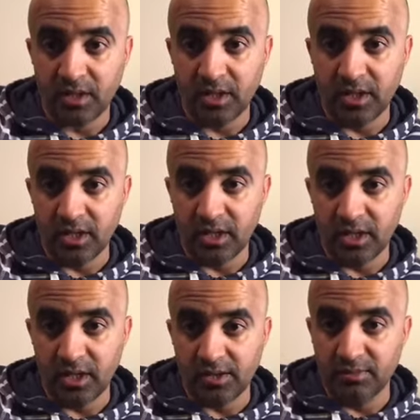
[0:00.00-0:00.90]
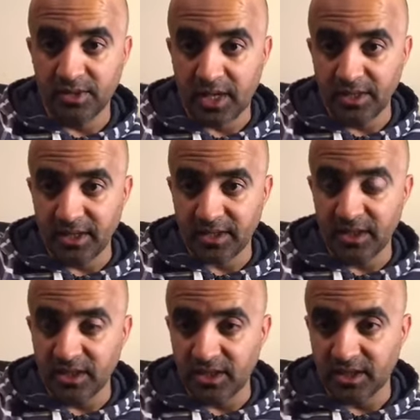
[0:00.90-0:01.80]
Ramzan
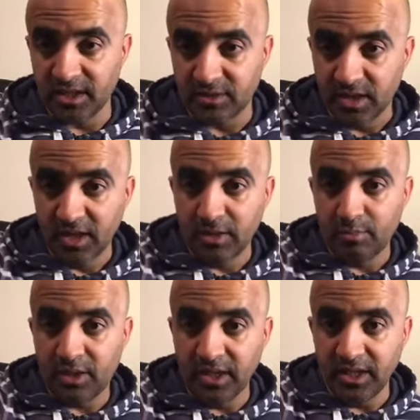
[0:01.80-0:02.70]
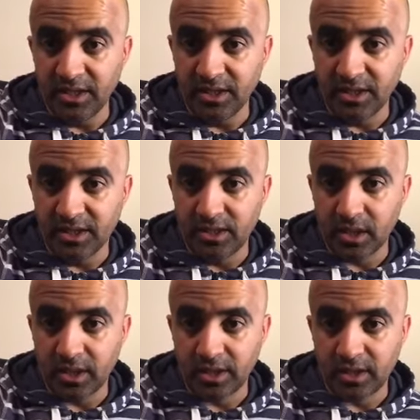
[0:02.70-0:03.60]
Yasin says, please,
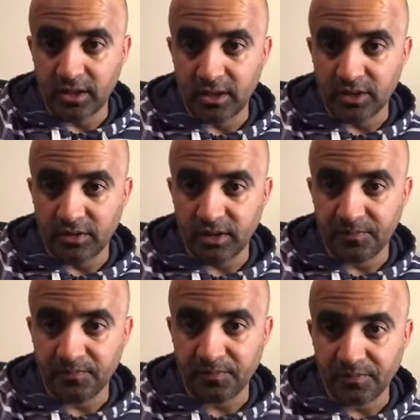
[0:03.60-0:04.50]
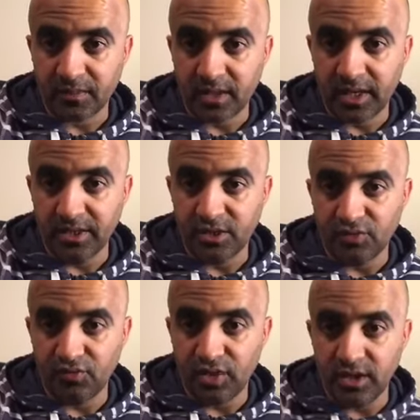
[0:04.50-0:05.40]
sorry, I need to
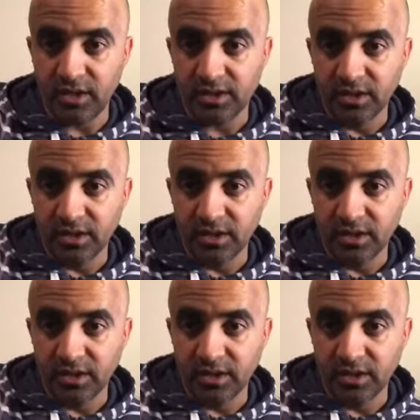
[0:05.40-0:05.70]
read.